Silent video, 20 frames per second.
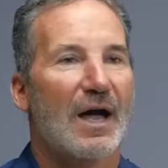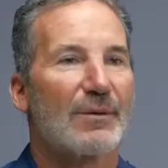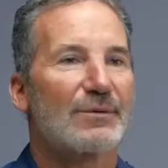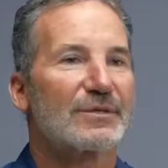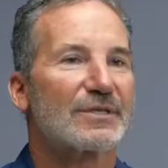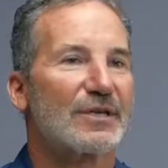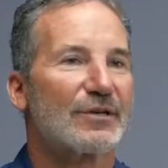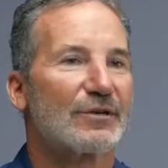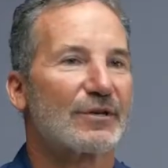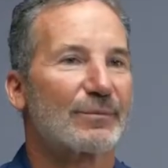I
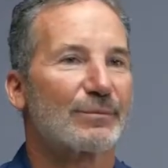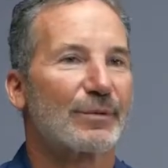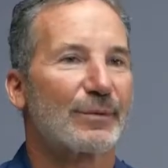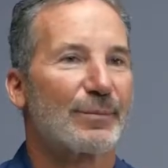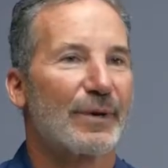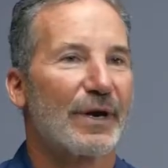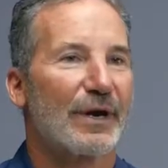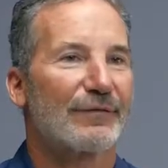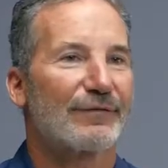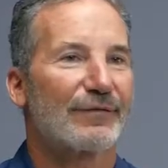would say you can
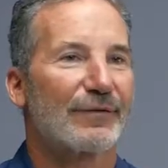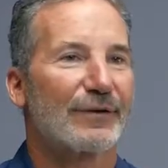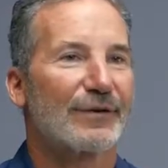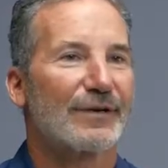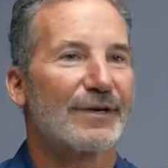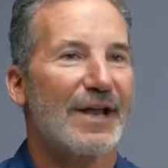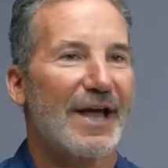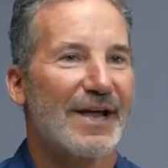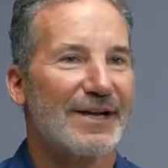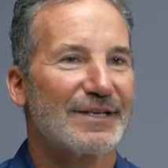prepare
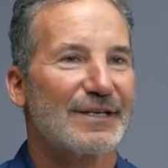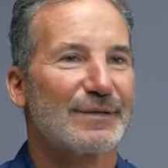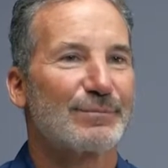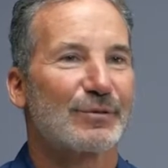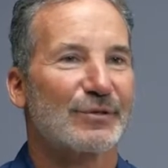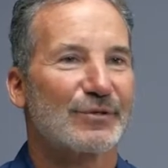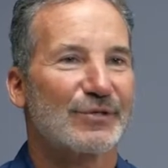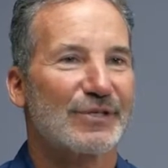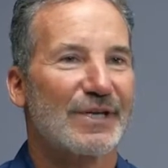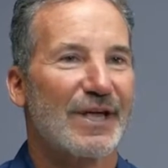for
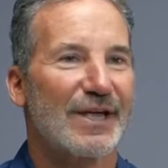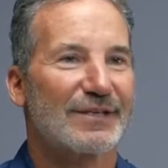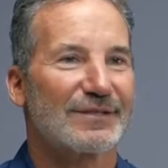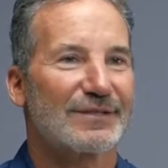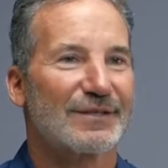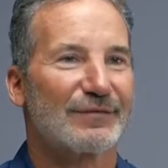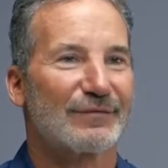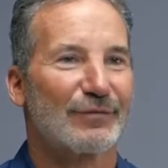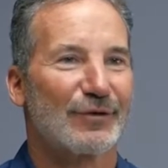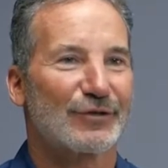
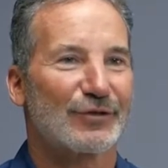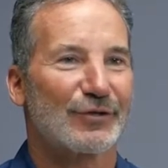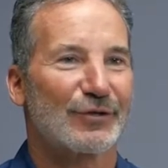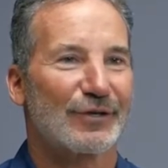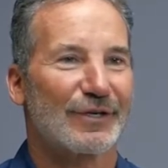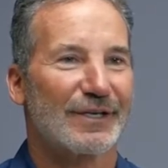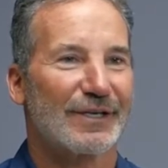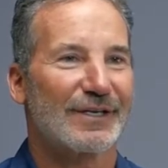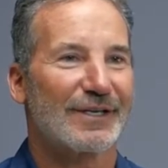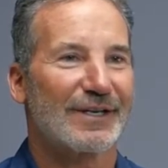90% of what you're
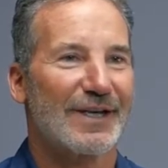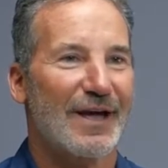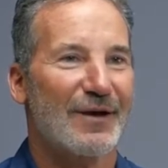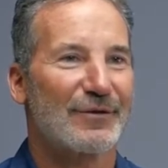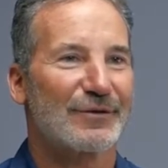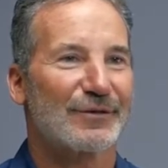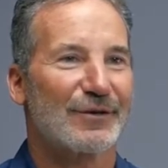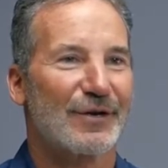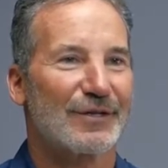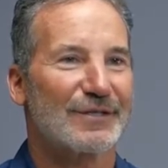going to
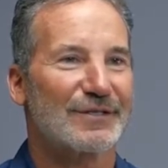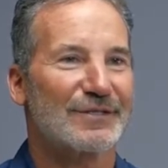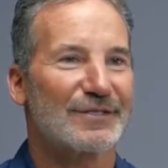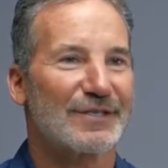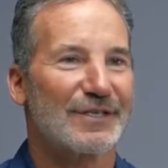encounter on the